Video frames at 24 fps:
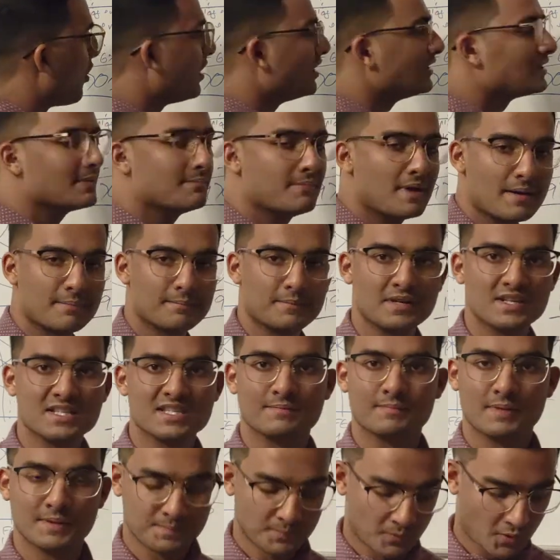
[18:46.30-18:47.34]
all the
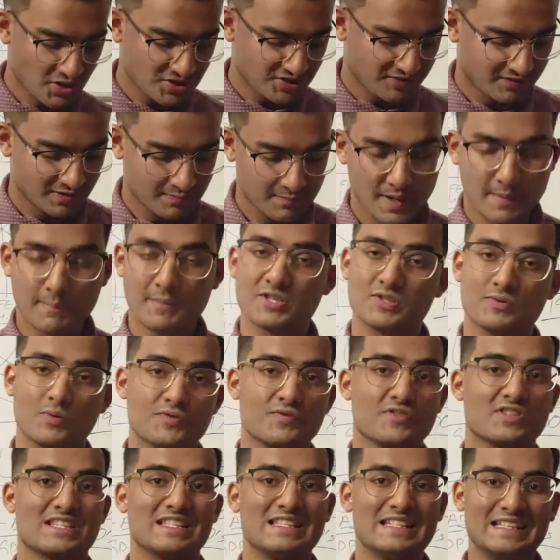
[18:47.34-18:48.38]
members, but most of the members,
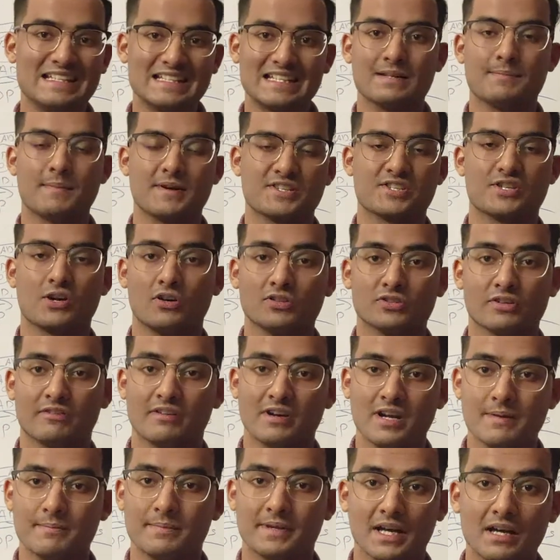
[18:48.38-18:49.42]
which was led by Saudi
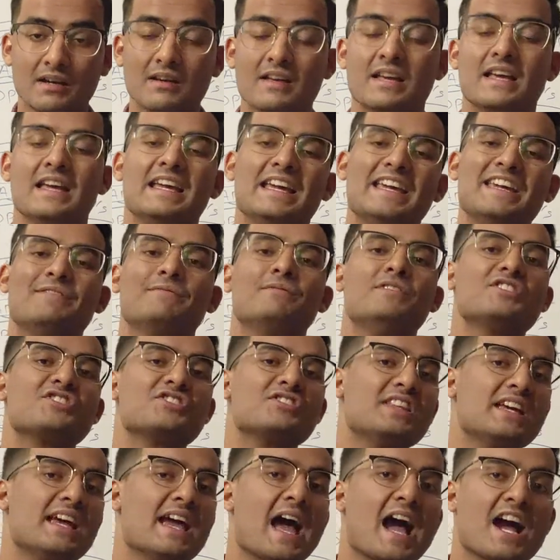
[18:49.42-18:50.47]
Arabia, in which
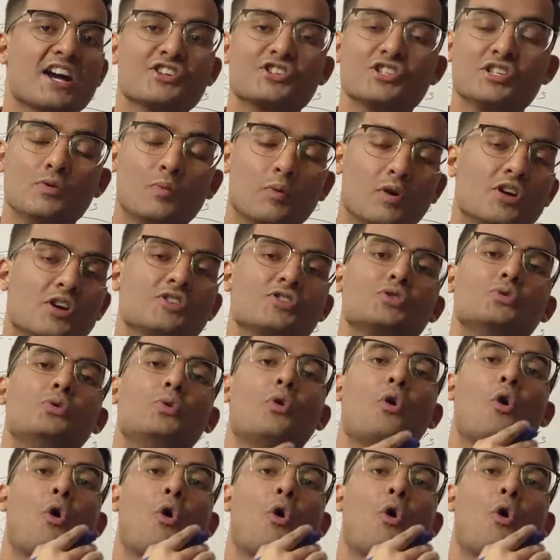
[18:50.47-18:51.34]
they actually went on